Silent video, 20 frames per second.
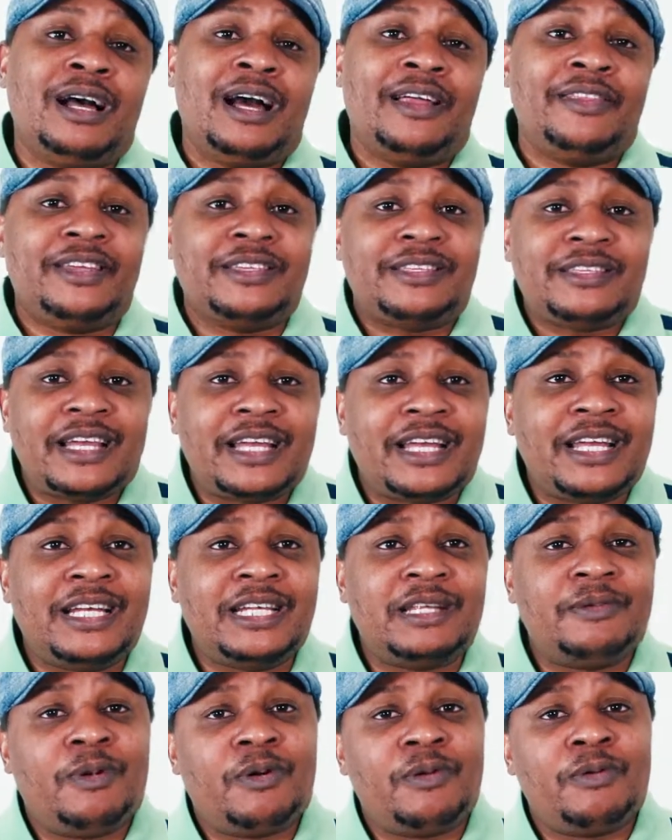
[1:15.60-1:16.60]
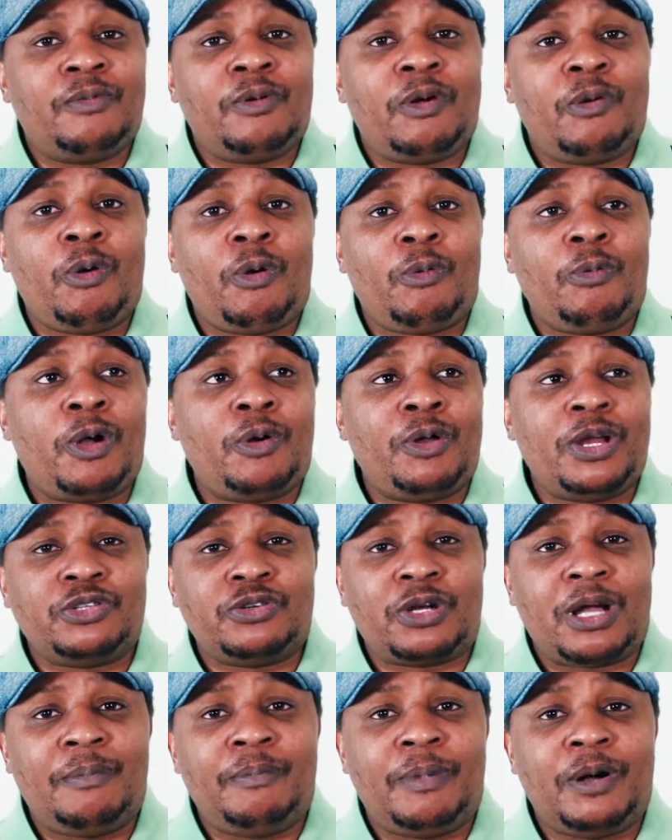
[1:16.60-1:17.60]
Then secondly, we're going
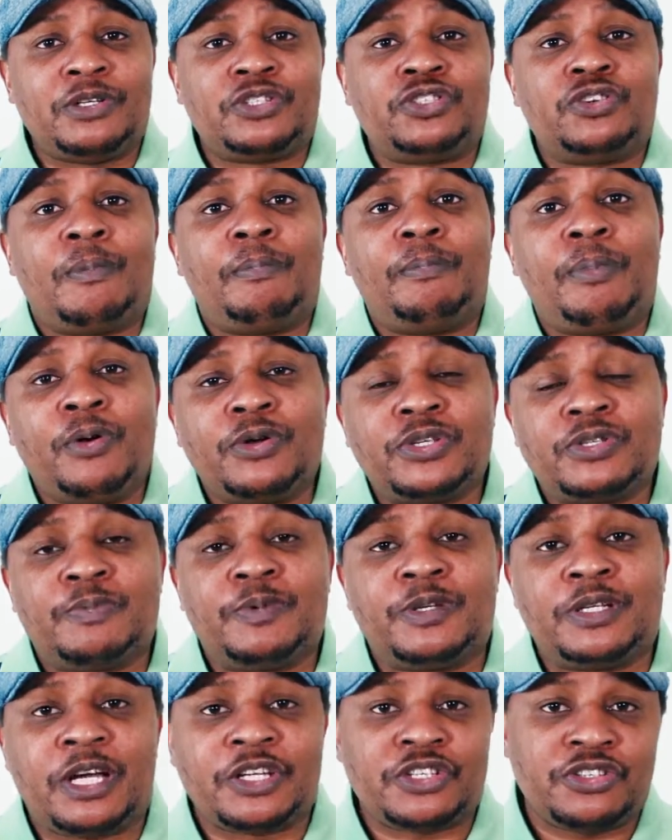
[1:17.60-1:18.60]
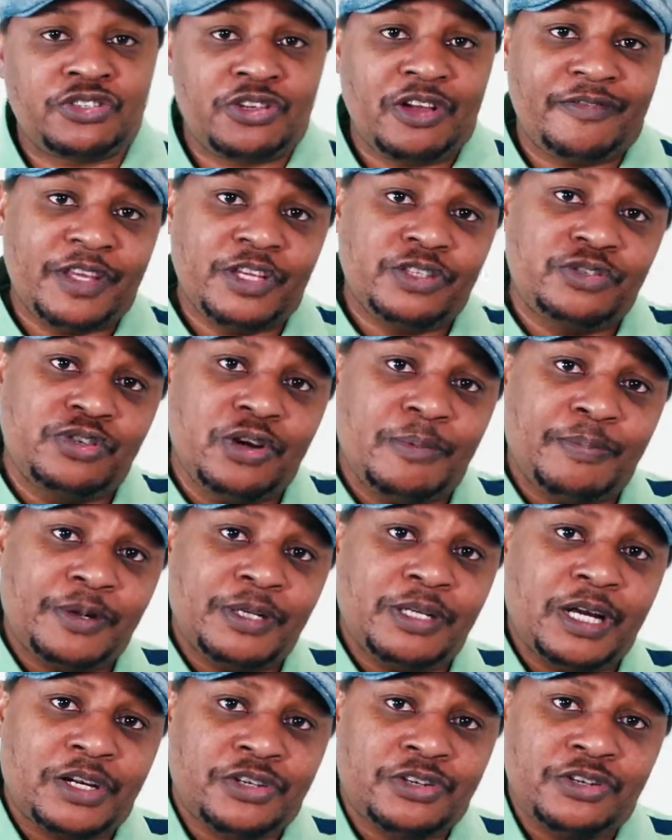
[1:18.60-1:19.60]
to talk about your post-production. So after you do your
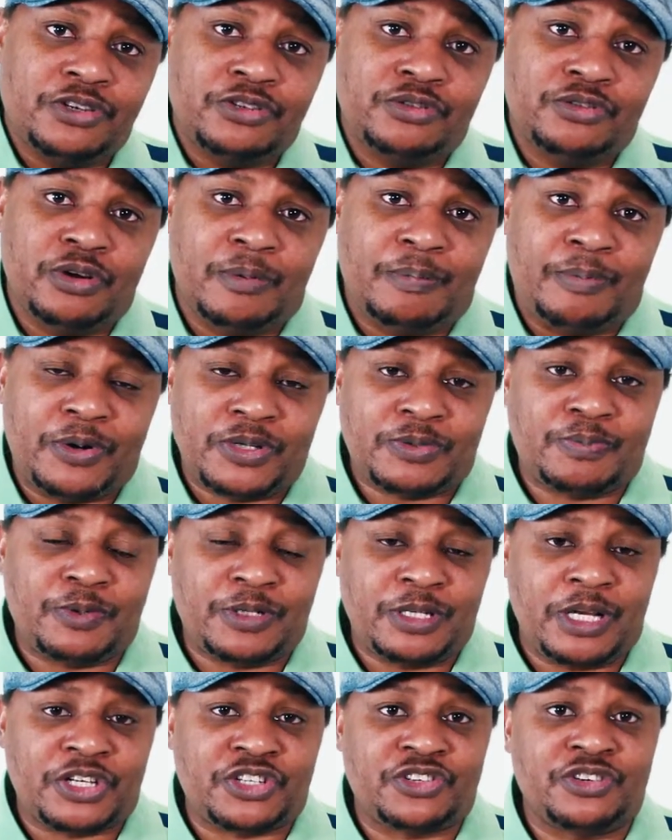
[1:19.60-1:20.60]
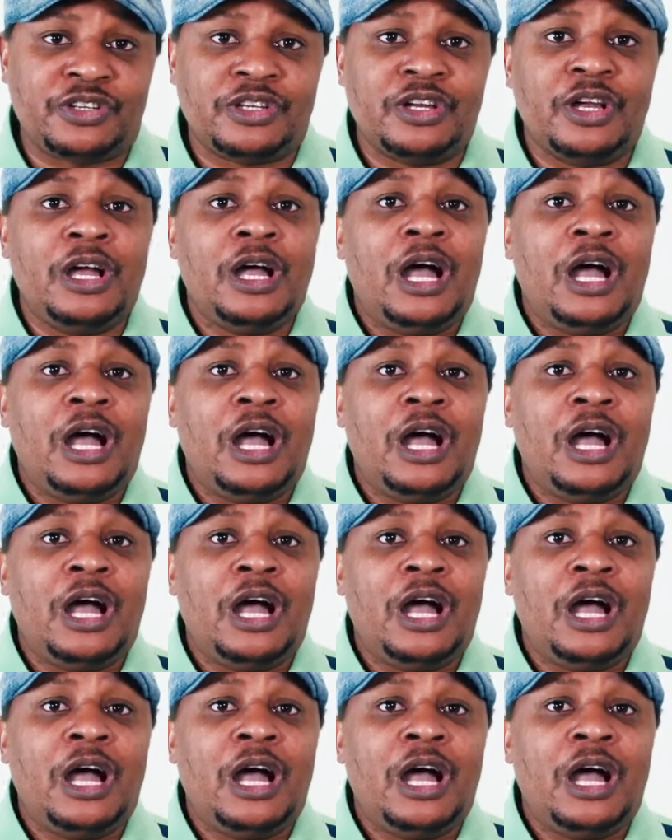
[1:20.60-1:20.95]
production, you do your post-production.